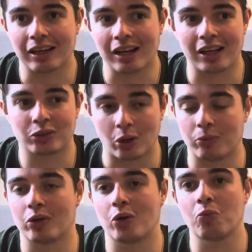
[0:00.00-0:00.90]
And I
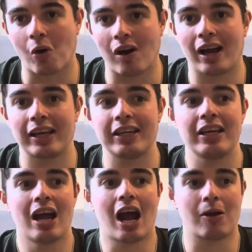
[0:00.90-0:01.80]
don't know why
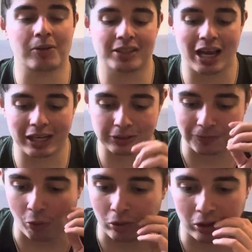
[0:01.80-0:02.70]
our attack has
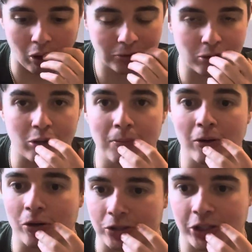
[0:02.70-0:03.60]
fallen off so
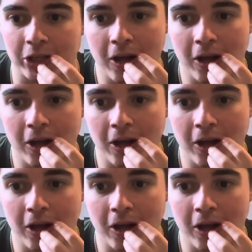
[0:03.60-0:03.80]
much.